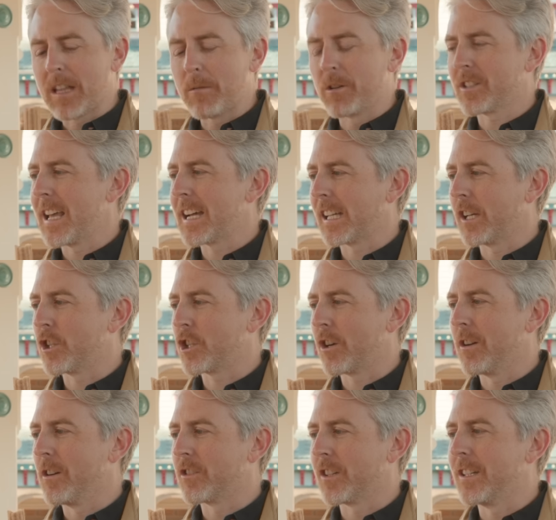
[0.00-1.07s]
They were snacking on
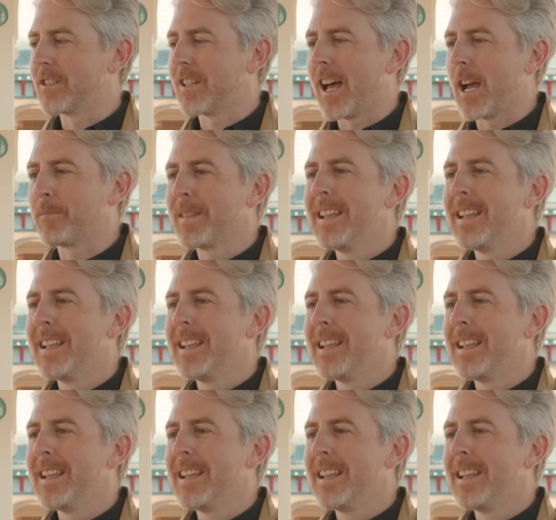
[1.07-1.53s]
churros, and he was like,